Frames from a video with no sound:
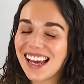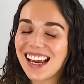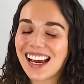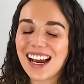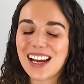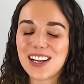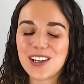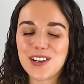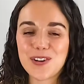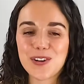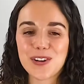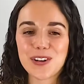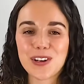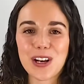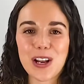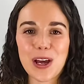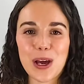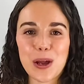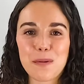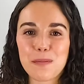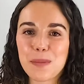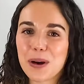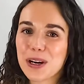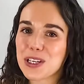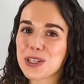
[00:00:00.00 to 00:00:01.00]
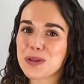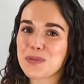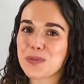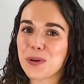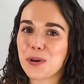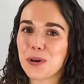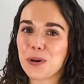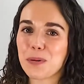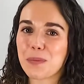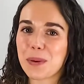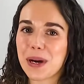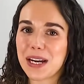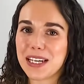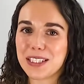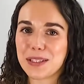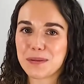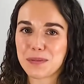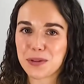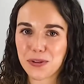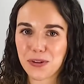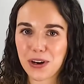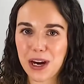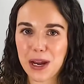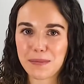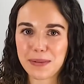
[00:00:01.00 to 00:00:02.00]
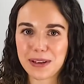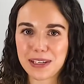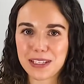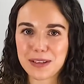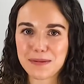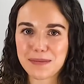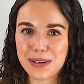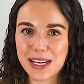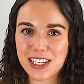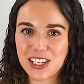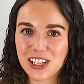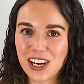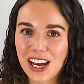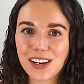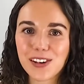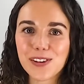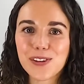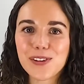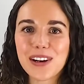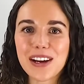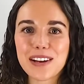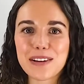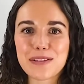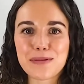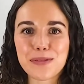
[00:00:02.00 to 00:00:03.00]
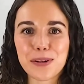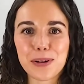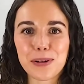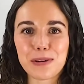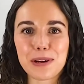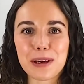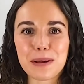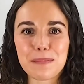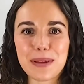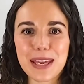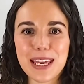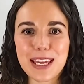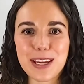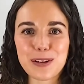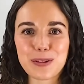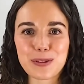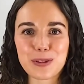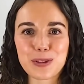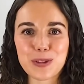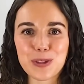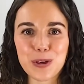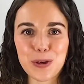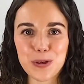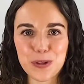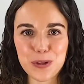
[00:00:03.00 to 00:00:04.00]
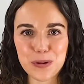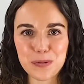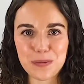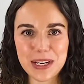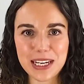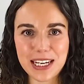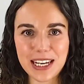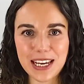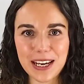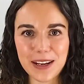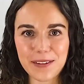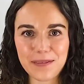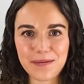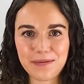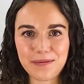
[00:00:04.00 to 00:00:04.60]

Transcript: And you can learn much more by subscribing to my channel and following me on social media.